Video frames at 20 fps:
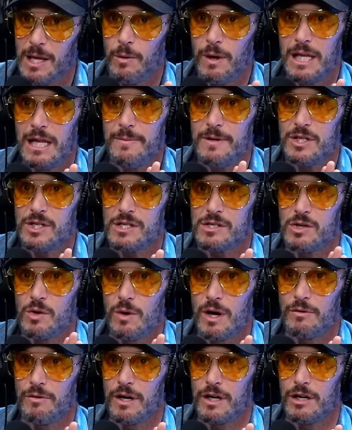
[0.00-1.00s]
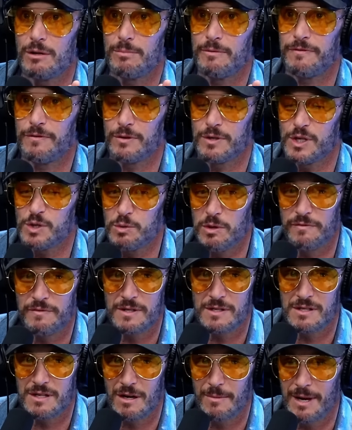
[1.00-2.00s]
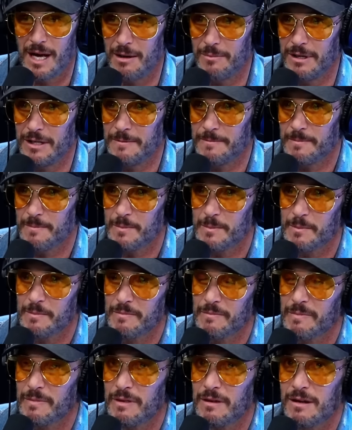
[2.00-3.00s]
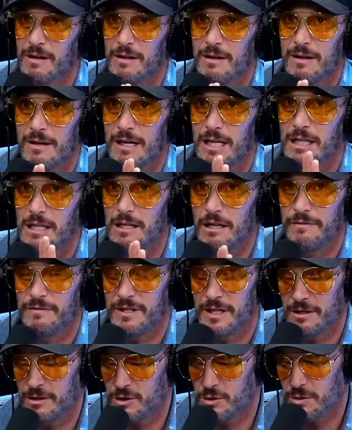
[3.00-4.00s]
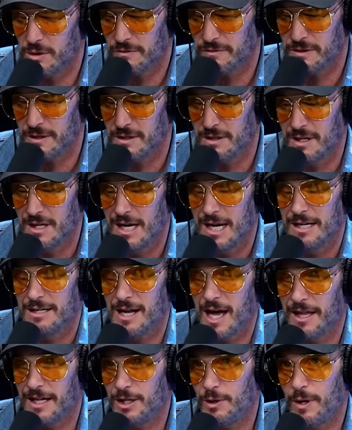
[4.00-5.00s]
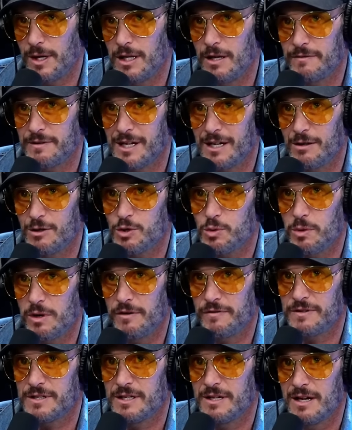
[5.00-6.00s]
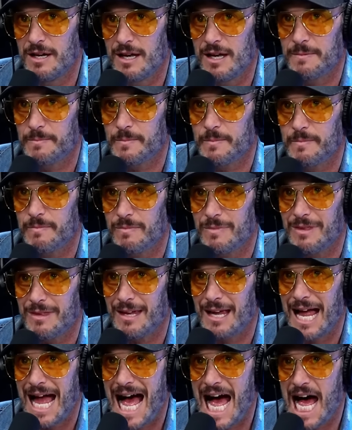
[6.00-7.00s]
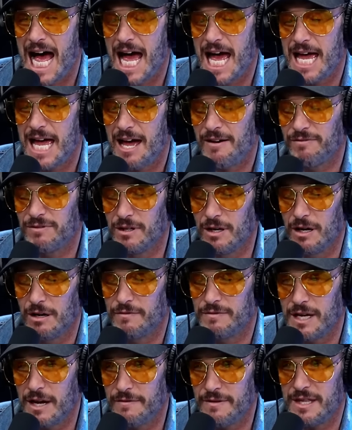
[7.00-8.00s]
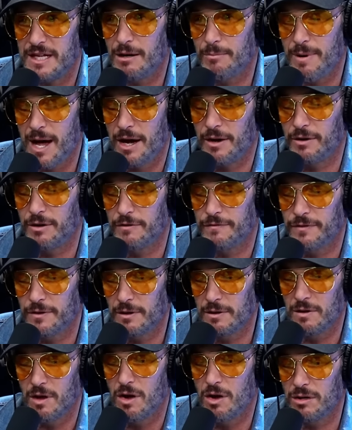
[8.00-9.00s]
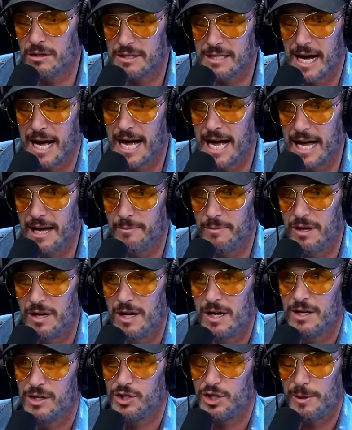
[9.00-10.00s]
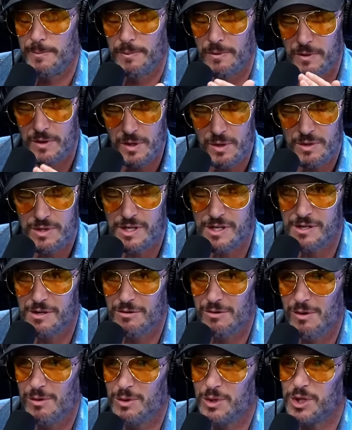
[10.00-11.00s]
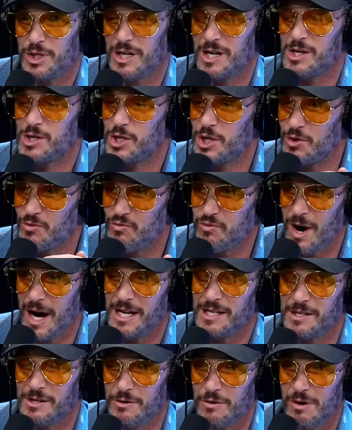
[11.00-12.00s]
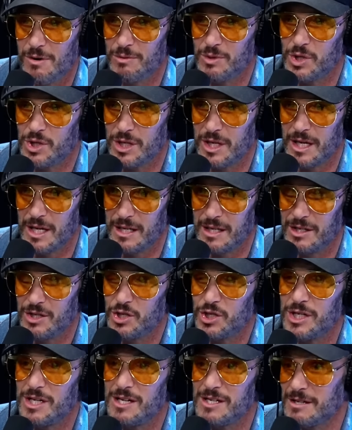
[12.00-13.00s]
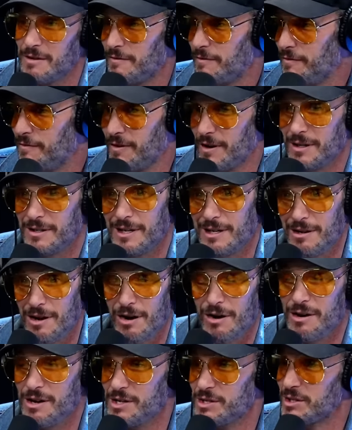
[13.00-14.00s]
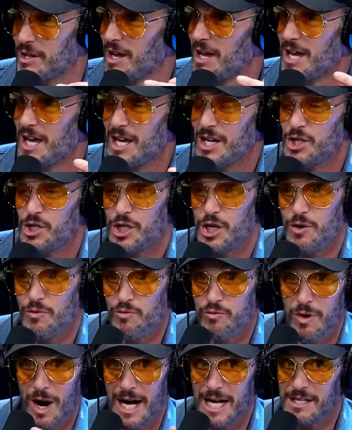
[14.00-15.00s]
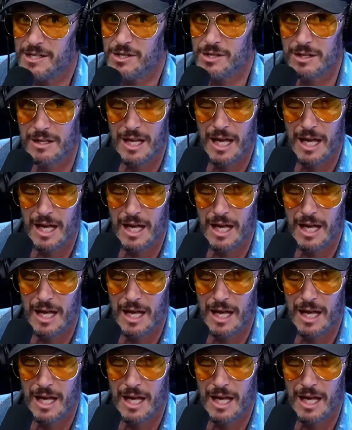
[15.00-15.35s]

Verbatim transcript: way, let me just go on record before the Swifties come at me. Love Taylor Swift. Not only do I love Taylor Swift, I have loved everything about her for a long time. She produces her own shit. She writes her own shit. She is a fucking artist. She writes